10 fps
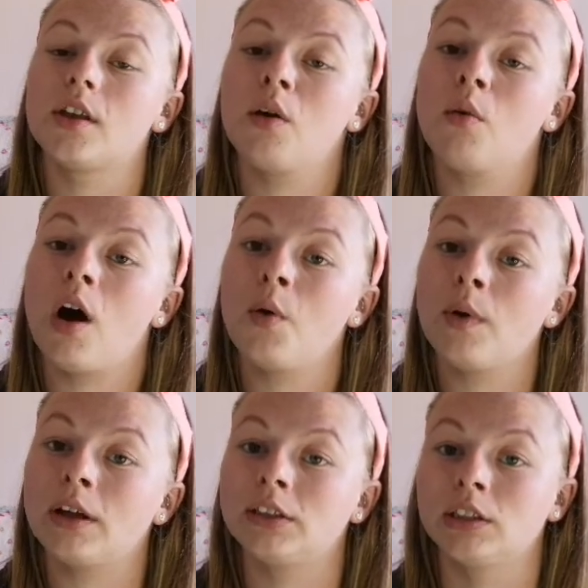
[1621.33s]
so I
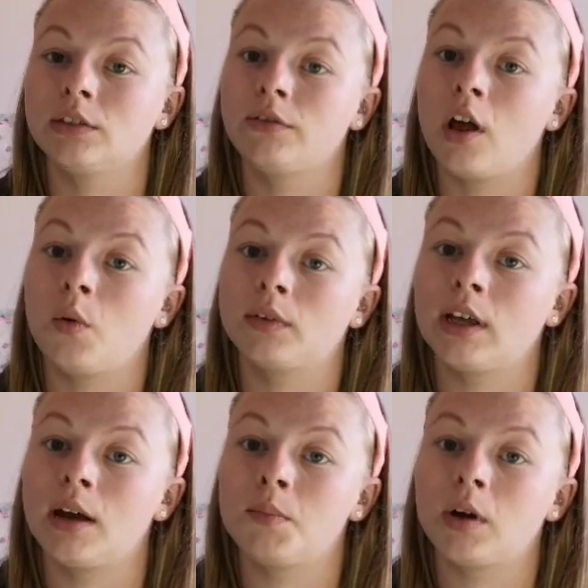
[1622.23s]
will do a vlog with
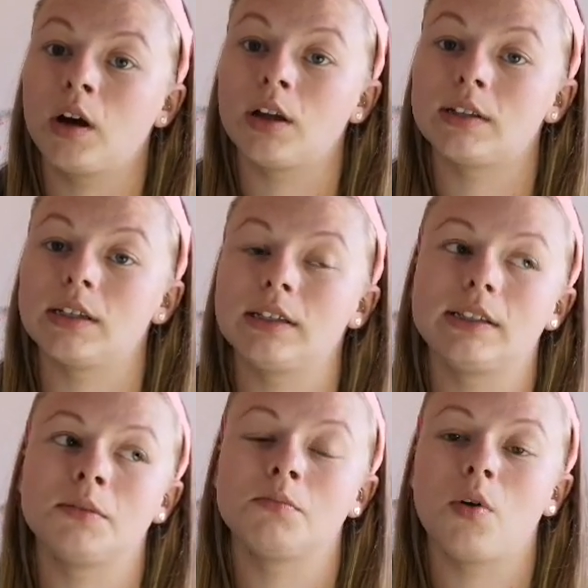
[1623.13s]
that because
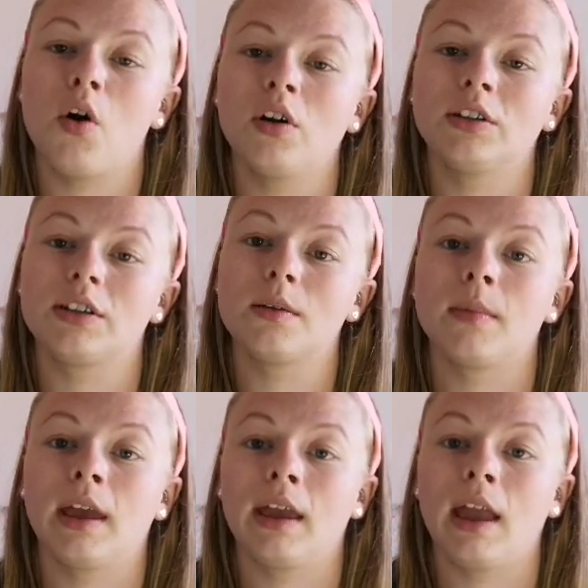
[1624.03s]
it's important to
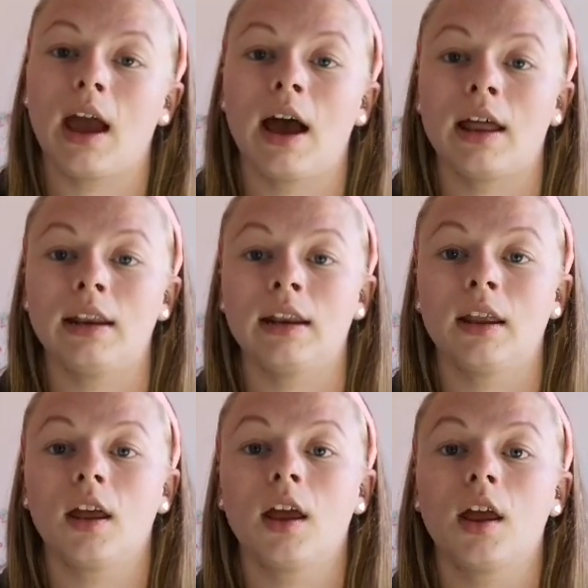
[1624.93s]
me and
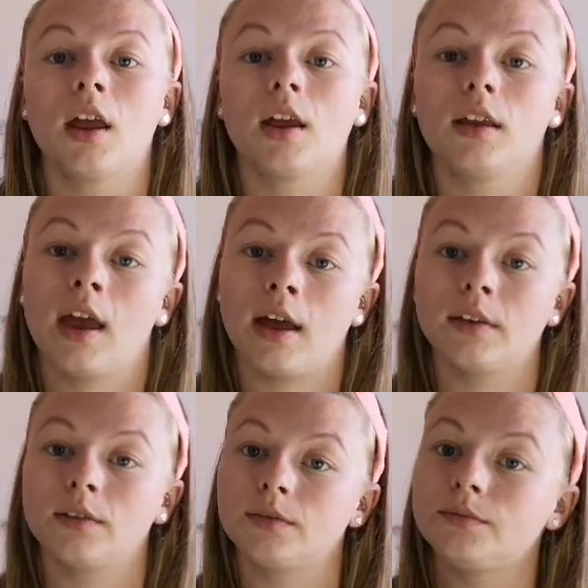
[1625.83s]
yeah.
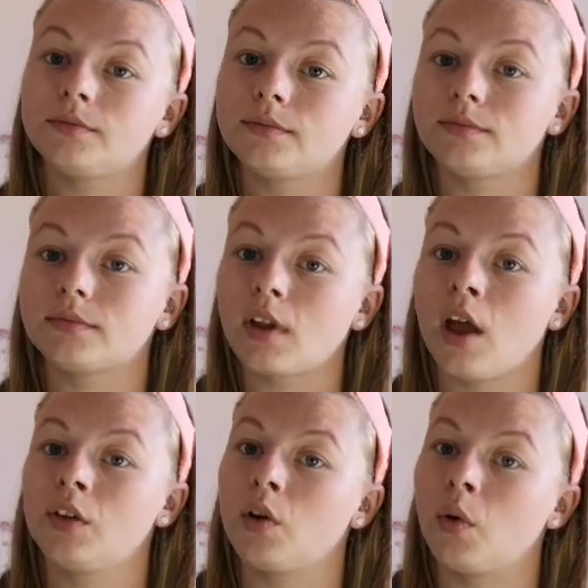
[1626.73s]

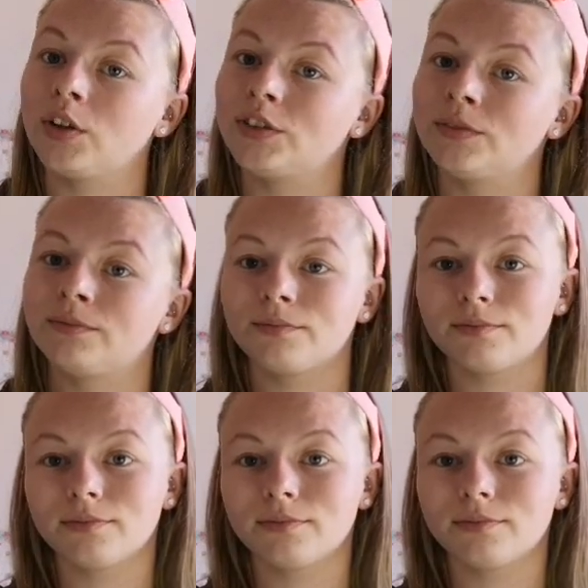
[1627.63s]
Thanks for watching.